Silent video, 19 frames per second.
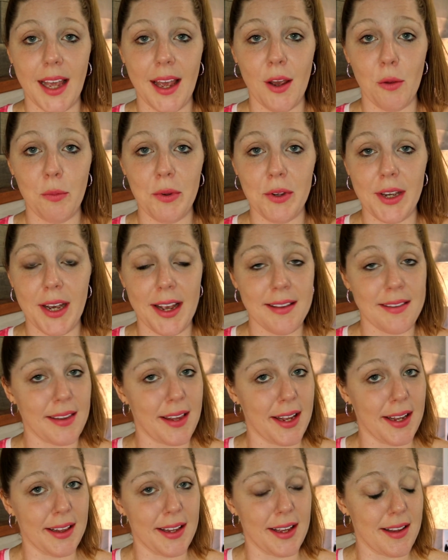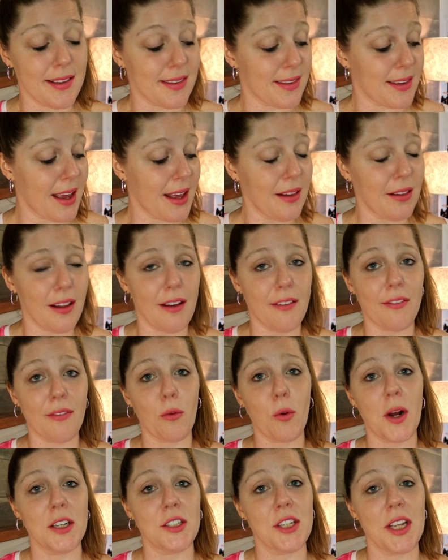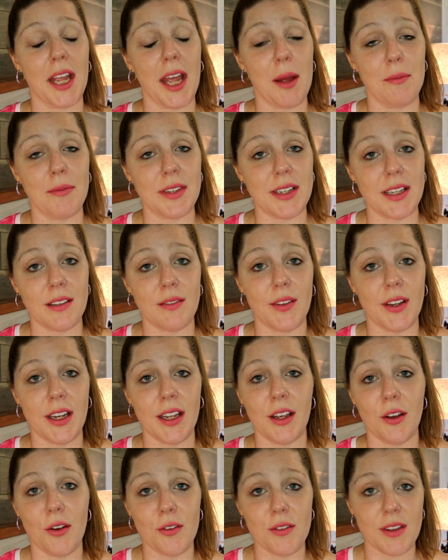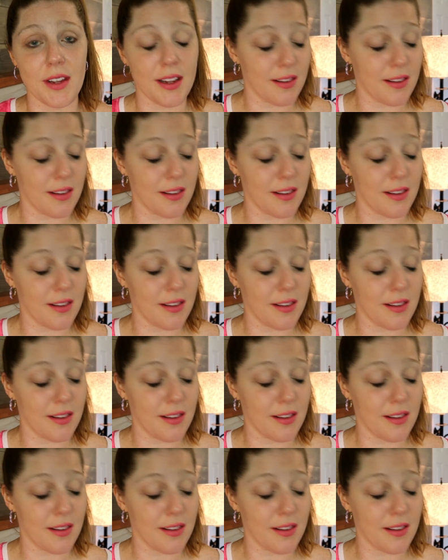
hope you guys like this. I love watching Emily's videos.